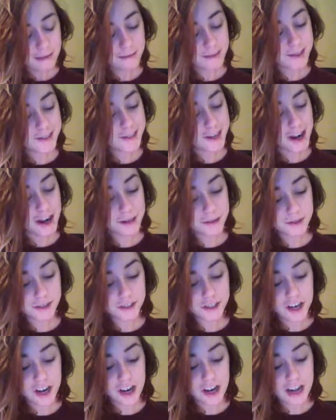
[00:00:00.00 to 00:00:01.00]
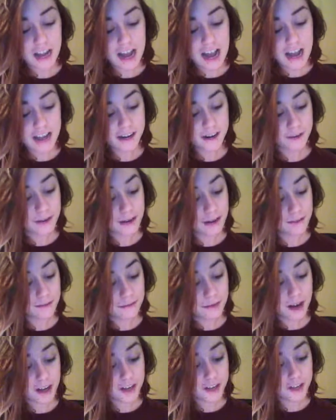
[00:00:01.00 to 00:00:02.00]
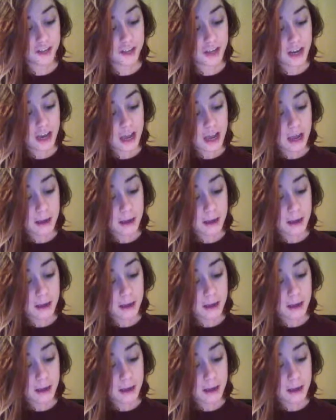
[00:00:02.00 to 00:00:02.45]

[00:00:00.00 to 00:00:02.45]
Mr. Armstrong, I don't have much.